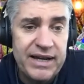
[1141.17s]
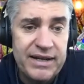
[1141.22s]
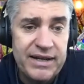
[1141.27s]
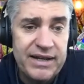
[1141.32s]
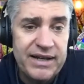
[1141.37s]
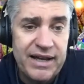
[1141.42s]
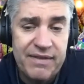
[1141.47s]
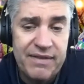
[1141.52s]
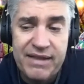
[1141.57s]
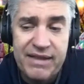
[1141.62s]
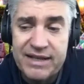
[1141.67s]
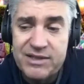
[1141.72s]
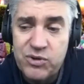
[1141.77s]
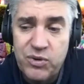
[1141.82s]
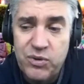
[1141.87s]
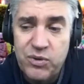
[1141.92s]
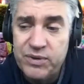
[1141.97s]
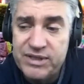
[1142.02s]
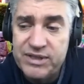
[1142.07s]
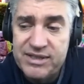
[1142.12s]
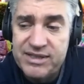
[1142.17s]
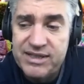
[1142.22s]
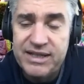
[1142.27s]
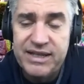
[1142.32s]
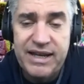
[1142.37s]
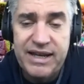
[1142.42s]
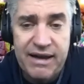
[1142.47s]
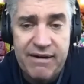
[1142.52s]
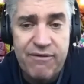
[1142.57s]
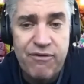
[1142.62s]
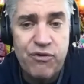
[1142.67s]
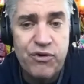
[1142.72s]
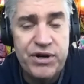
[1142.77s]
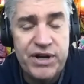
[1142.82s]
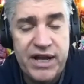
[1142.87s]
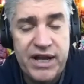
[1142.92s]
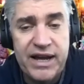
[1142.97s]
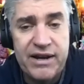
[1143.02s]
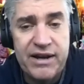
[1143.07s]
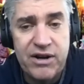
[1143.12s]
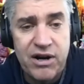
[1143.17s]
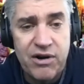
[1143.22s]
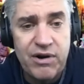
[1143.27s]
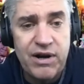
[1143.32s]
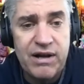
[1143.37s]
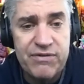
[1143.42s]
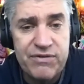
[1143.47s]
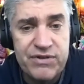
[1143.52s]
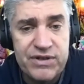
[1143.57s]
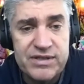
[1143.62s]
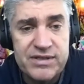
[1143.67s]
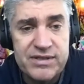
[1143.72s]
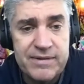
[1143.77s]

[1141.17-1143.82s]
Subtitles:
And that's what we see every day in our office.